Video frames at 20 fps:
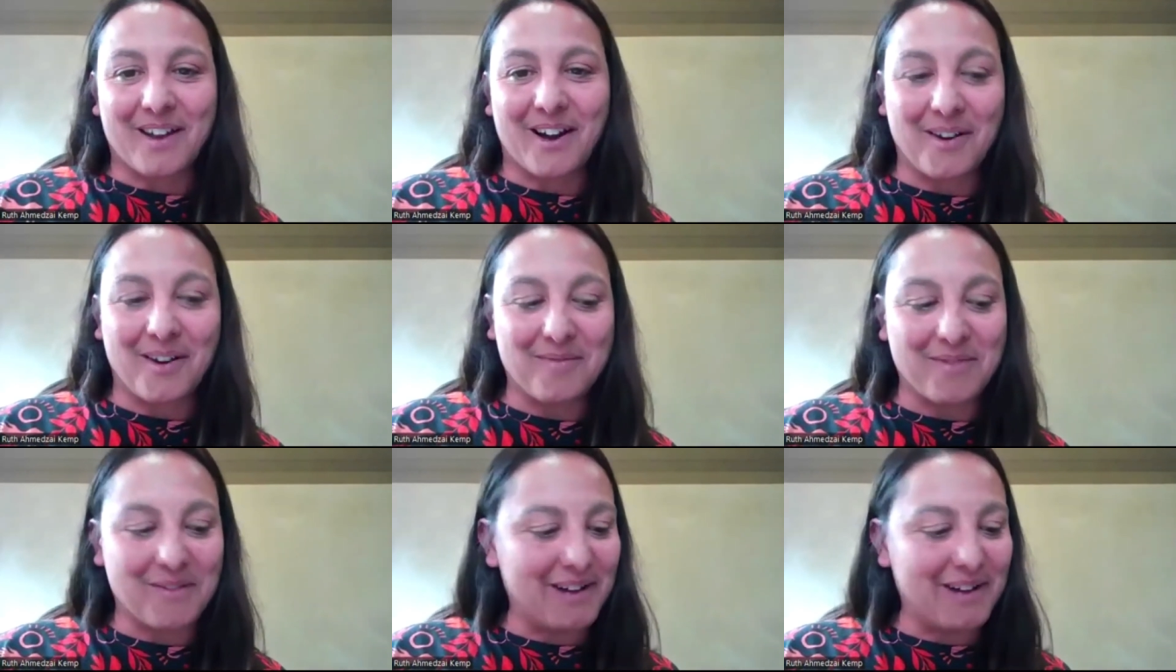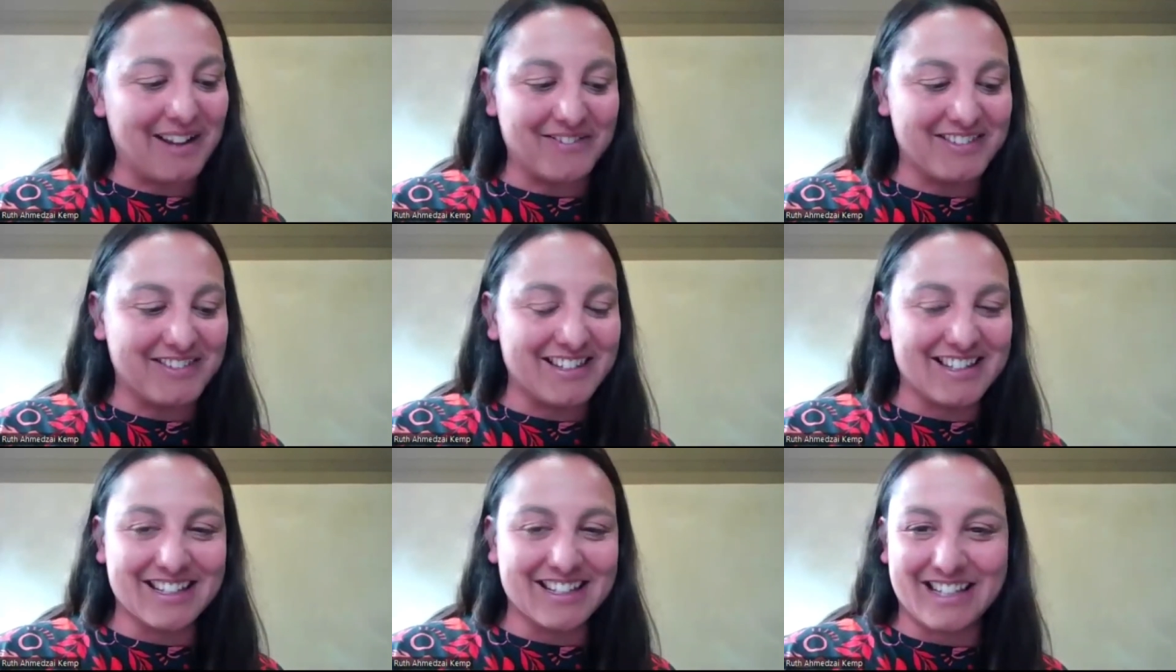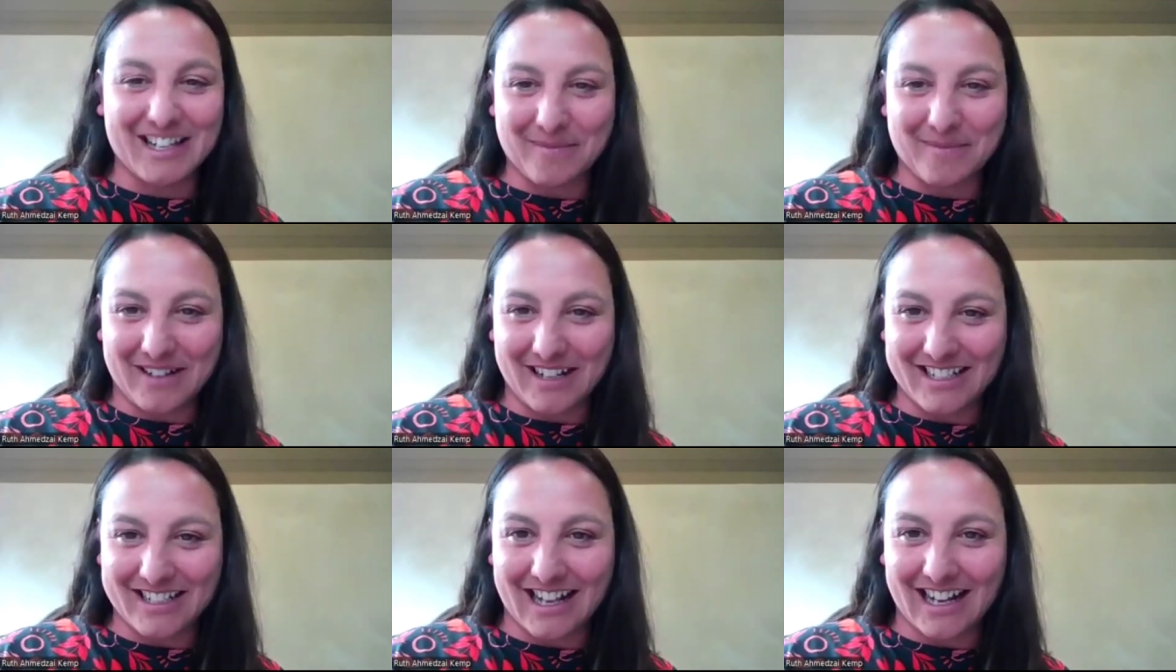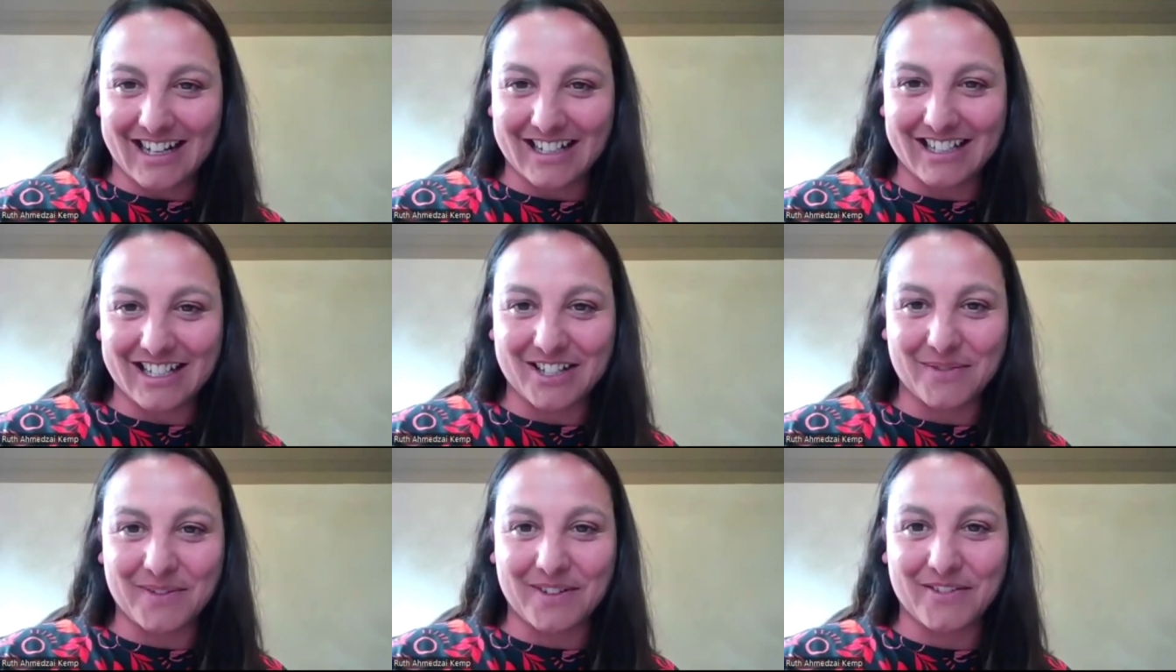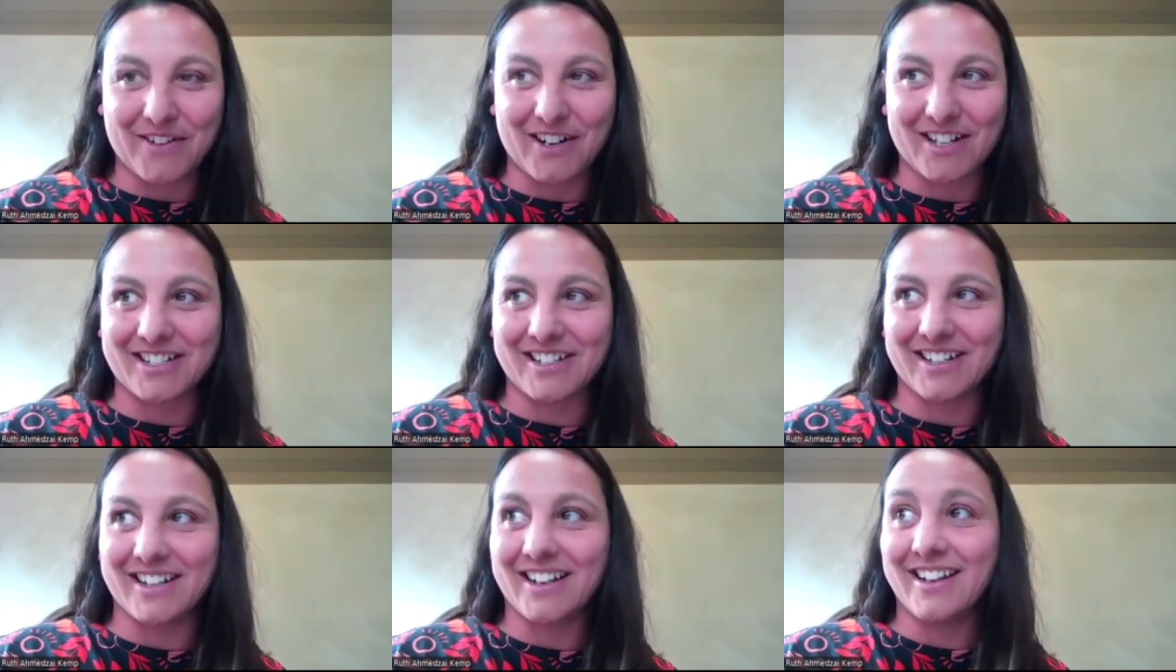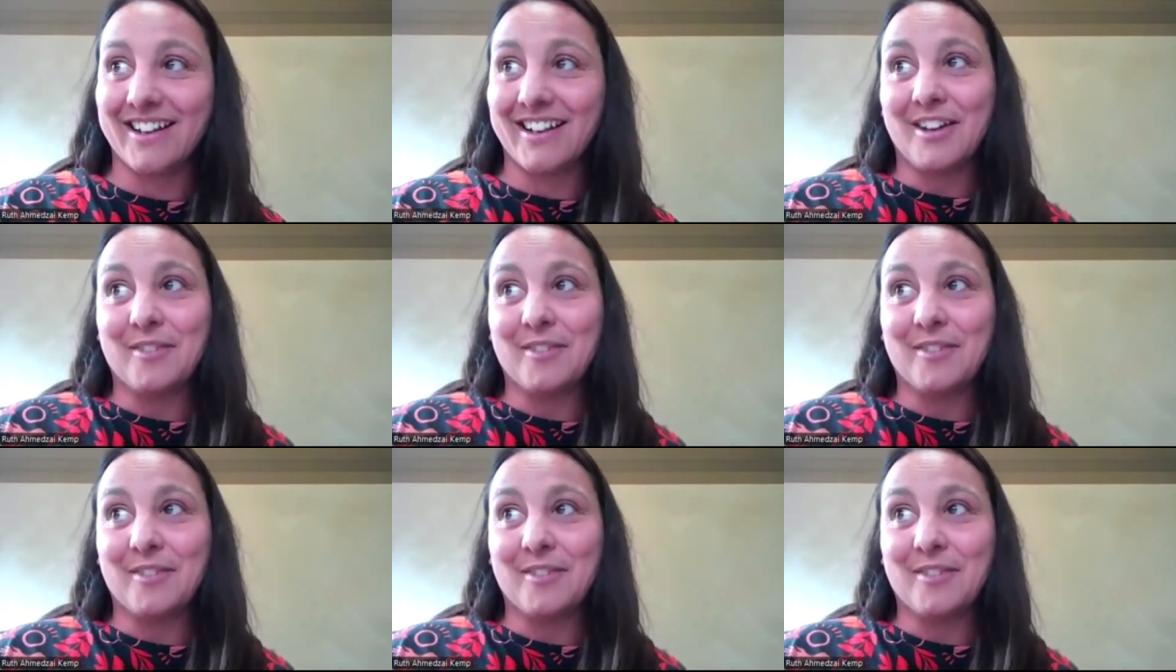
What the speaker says: And we have similar challenges with Russian.